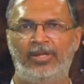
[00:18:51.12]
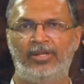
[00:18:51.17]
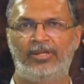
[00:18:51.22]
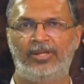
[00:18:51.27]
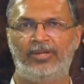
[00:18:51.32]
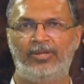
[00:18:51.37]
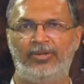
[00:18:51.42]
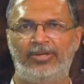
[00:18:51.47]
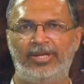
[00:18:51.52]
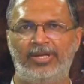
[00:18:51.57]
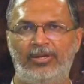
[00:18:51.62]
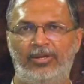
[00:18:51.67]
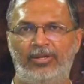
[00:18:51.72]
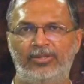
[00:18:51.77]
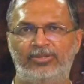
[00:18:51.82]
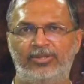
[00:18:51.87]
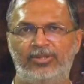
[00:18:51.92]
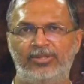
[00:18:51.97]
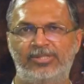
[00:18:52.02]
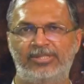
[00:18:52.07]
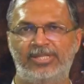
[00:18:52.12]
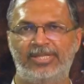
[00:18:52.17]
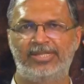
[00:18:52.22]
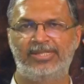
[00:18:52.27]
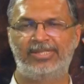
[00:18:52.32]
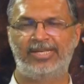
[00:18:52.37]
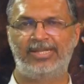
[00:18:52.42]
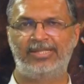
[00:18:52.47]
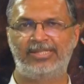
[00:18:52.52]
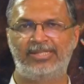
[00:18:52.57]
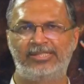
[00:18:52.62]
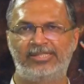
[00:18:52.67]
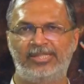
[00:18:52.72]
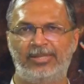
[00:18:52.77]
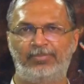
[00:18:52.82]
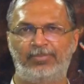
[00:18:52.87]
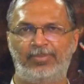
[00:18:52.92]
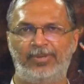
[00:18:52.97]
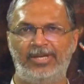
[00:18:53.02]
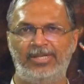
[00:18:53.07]
Then you can also see that the
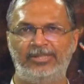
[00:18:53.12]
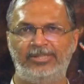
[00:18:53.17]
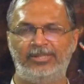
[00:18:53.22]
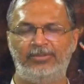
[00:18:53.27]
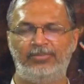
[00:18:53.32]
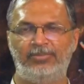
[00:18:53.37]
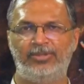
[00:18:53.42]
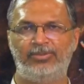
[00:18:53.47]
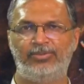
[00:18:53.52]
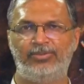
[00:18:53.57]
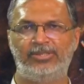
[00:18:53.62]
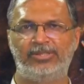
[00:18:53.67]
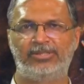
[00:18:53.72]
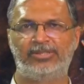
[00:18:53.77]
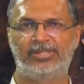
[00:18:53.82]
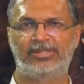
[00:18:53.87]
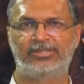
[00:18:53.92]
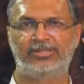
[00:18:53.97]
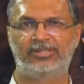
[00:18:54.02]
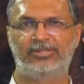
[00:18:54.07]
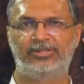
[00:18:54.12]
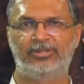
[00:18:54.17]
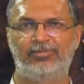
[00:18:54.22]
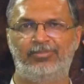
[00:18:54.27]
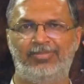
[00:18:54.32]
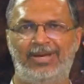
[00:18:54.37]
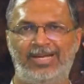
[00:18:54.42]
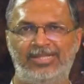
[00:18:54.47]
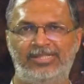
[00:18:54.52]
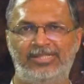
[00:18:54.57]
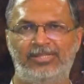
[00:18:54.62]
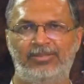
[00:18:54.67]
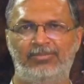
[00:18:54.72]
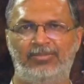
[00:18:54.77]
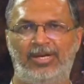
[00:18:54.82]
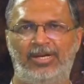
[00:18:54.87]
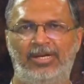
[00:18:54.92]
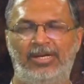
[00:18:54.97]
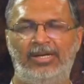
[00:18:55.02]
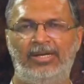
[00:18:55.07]
separation between successive
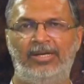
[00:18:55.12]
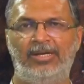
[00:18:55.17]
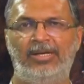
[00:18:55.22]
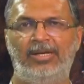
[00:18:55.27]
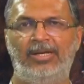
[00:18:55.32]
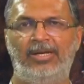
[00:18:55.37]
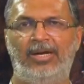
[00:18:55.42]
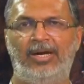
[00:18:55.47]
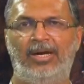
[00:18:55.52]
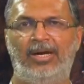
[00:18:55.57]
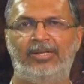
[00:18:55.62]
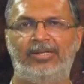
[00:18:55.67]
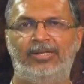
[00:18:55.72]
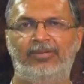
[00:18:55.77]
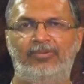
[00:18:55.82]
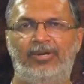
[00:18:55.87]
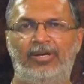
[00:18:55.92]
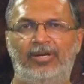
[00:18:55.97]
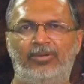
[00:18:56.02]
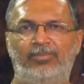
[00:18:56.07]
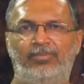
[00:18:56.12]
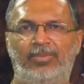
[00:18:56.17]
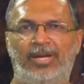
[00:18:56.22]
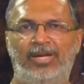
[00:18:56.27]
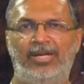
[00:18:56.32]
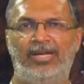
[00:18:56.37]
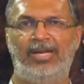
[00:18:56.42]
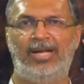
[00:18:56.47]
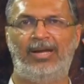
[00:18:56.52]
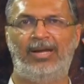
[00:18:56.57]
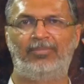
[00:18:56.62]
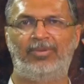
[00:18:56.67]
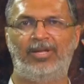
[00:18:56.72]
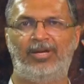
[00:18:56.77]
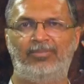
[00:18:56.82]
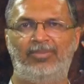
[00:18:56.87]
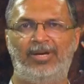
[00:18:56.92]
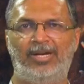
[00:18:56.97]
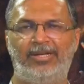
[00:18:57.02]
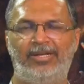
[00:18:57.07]
maxima are given by
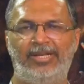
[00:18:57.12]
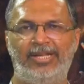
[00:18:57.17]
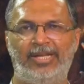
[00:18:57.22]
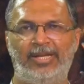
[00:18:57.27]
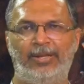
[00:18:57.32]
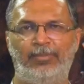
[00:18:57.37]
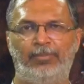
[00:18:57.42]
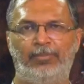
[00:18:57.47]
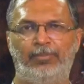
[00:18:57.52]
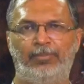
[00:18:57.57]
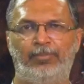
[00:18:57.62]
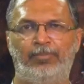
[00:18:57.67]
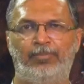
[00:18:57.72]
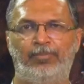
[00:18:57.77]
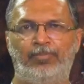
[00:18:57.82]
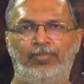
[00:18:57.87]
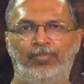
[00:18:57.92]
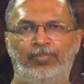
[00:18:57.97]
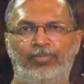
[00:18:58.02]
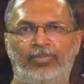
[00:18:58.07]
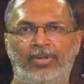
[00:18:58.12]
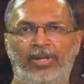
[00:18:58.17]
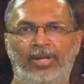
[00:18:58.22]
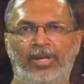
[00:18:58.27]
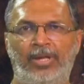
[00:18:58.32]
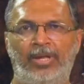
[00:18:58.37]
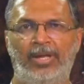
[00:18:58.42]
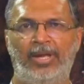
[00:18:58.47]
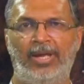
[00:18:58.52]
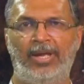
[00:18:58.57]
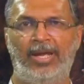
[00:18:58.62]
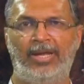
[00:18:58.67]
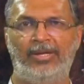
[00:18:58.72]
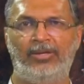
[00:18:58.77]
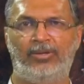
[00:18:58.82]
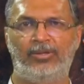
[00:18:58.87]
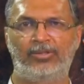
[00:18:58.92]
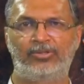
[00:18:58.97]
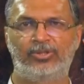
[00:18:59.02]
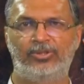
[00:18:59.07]
lambda by D. And
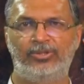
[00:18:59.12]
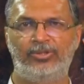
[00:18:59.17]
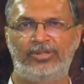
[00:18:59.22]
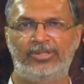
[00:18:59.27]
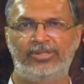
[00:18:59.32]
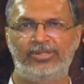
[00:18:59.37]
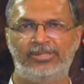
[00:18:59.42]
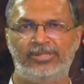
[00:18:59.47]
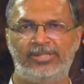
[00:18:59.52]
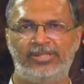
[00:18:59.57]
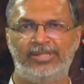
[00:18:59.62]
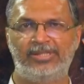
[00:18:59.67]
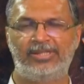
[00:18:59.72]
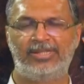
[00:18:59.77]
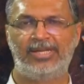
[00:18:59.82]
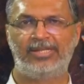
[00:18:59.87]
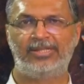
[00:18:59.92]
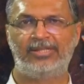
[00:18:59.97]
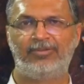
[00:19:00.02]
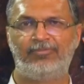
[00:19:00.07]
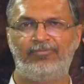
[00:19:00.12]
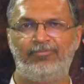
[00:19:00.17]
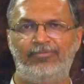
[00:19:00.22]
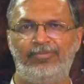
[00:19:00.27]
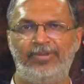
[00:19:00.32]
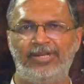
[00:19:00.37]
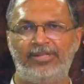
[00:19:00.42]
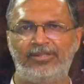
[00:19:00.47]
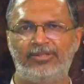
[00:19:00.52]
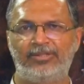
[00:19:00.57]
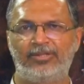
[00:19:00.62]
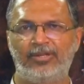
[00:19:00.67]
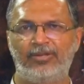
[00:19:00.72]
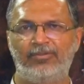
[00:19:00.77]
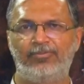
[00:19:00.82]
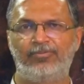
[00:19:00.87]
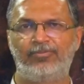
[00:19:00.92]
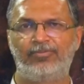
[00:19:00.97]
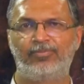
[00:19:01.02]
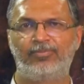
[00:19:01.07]
also you can see that the width
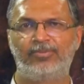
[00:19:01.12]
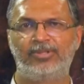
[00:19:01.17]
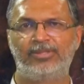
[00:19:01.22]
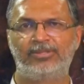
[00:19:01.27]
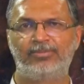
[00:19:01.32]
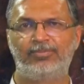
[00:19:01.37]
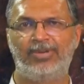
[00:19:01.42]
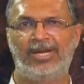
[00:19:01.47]
of this